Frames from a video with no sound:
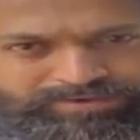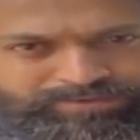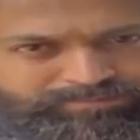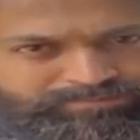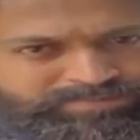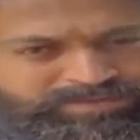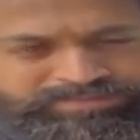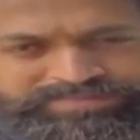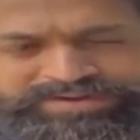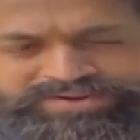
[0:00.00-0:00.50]

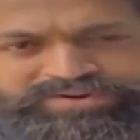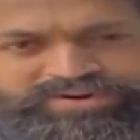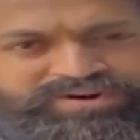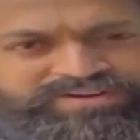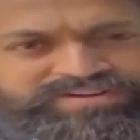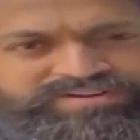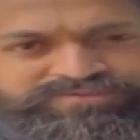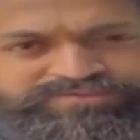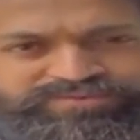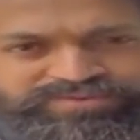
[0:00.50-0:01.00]
People called
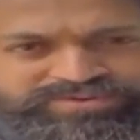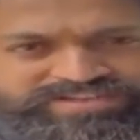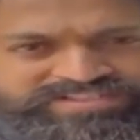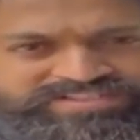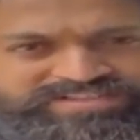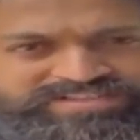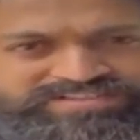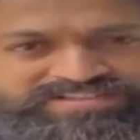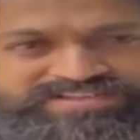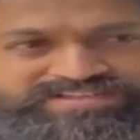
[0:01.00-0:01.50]
it
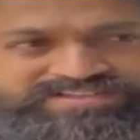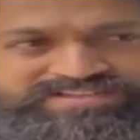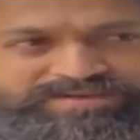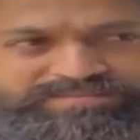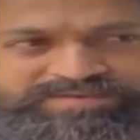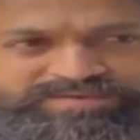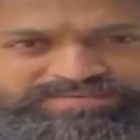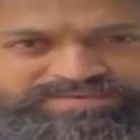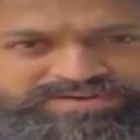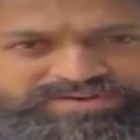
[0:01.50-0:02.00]
foolishness and some
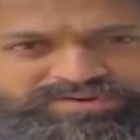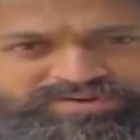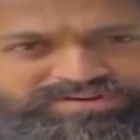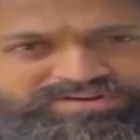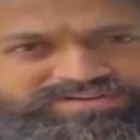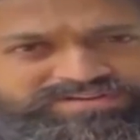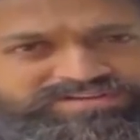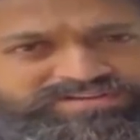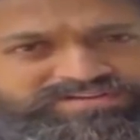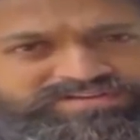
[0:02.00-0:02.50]
even
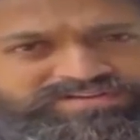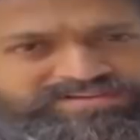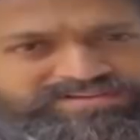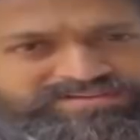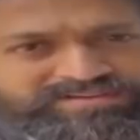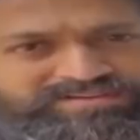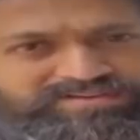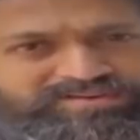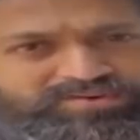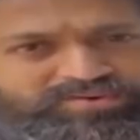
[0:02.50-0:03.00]
called it
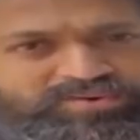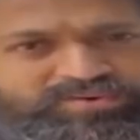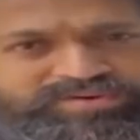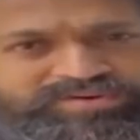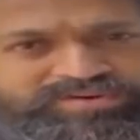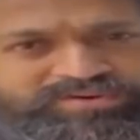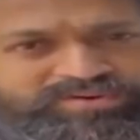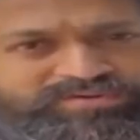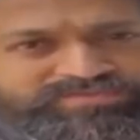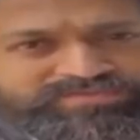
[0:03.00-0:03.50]

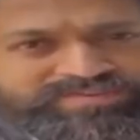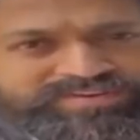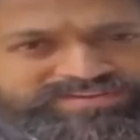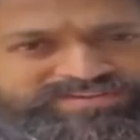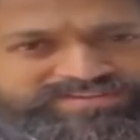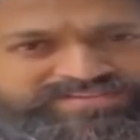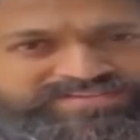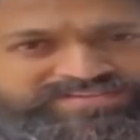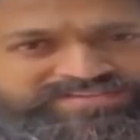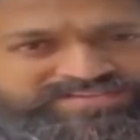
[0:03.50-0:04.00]

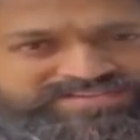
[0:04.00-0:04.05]
overconfidence.